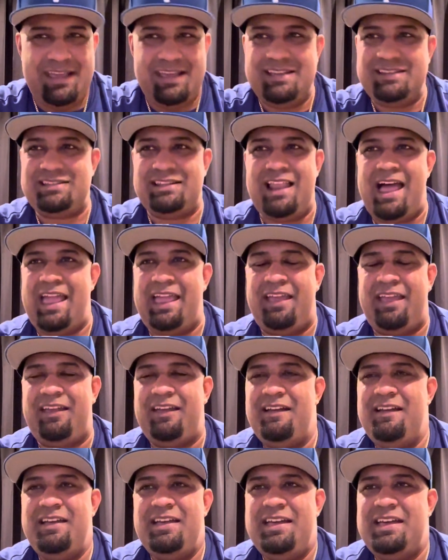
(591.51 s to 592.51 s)
It's like
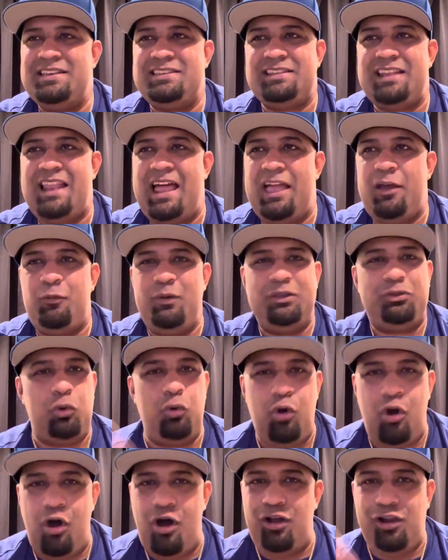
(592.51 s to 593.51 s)
we
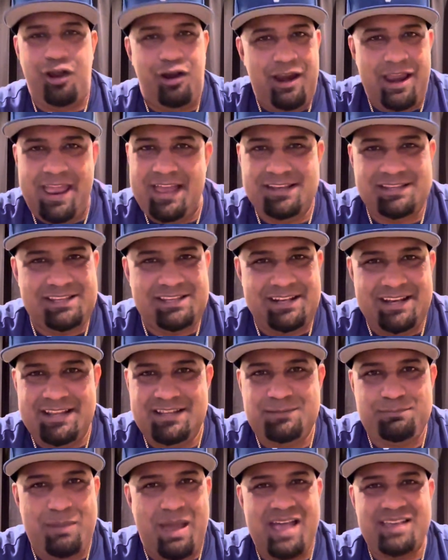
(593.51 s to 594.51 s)
threw all our eggs in
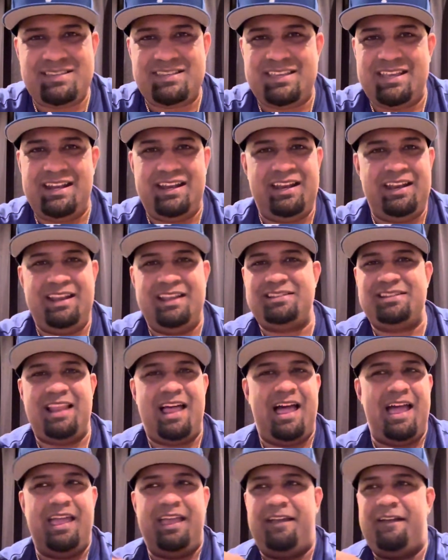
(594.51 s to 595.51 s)
this basket, and it's
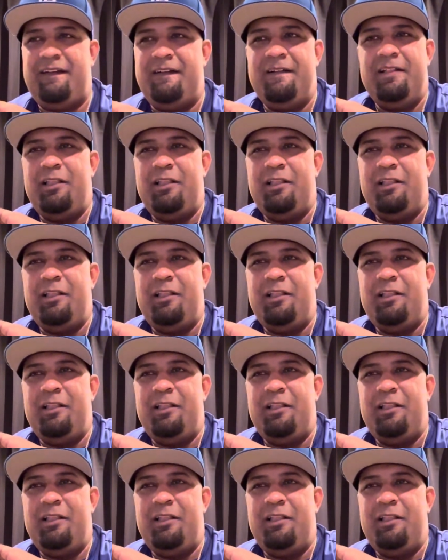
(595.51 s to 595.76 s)
like